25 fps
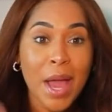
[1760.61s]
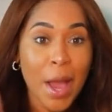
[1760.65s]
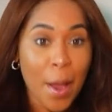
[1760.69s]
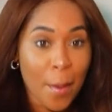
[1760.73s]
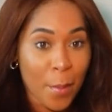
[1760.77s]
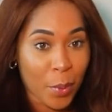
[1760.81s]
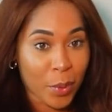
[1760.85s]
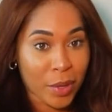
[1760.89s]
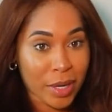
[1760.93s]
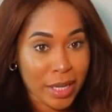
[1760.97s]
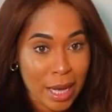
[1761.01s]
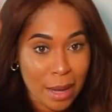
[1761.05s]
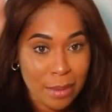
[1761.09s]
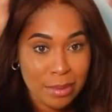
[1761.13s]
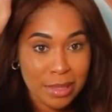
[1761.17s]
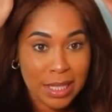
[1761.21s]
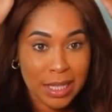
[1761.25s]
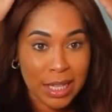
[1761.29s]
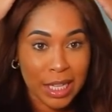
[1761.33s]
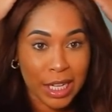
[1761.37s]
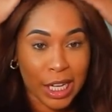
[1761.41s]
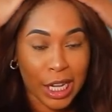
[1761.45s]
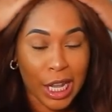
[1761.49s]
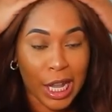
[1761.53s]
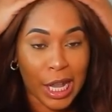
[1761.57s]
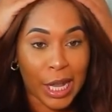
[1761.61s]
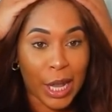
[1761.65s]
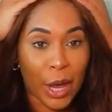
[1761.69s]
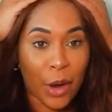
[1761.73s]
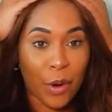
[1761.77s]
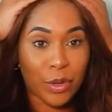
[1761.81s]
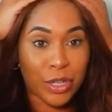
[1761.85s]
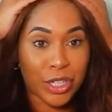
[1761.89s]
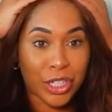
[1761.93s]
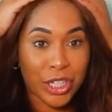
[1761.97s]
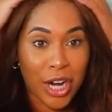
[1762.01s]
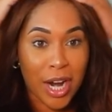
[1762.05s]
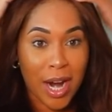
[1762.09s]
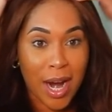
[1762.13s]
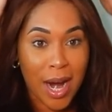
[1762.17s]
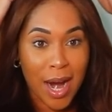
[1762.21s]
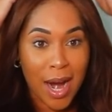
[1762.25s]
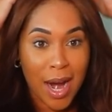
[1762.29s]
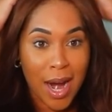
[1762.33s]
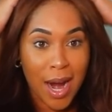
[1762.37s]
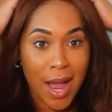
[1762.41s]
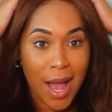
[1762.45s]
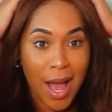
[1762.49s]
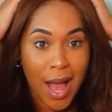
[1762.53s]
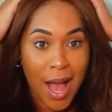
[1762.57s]
But when it comes to the
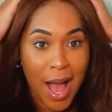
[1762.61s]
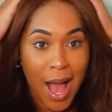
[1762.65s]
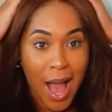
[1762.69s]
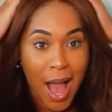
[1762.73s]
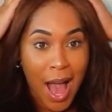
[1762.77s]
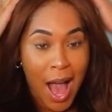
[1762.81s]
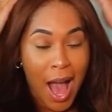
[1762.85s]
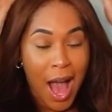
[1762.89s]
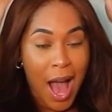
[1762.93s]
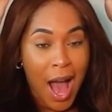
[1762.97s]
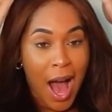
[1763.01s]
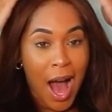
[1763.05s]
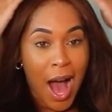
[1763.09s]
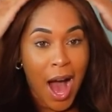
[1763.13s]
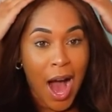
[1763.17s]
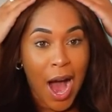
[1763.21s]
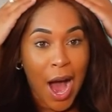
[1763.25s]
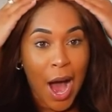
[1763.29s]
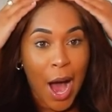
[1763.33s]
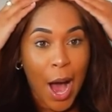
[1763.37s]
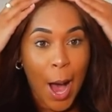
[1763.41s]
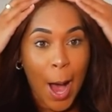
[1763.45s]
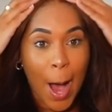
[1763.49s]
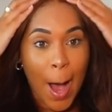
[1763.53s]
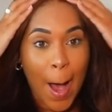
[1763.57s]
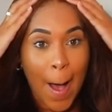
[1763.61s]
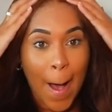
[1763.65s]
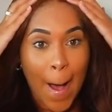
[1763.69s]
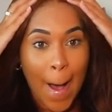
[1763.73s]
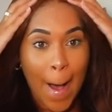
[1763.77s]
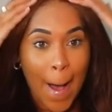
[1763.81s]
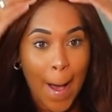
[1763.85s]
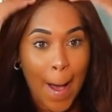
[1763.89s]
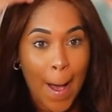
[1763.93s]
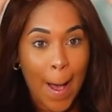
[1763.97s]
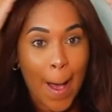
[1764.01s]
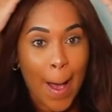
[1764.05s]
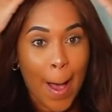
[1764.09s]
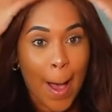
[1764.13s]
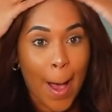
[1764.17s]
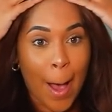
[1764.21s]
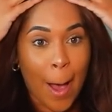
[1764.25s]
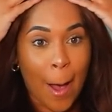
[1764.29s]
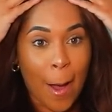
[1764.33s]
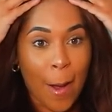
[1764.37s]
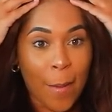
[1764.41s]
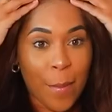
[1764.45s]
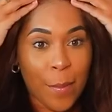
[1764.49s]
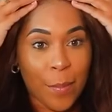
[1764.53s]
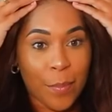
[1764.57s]
closure,
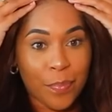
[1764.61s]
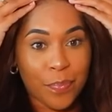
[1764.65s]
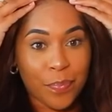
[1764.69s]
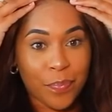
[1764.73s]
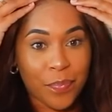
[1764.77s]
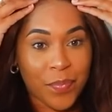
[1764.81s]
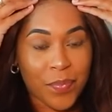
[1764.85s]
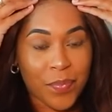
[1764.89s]
I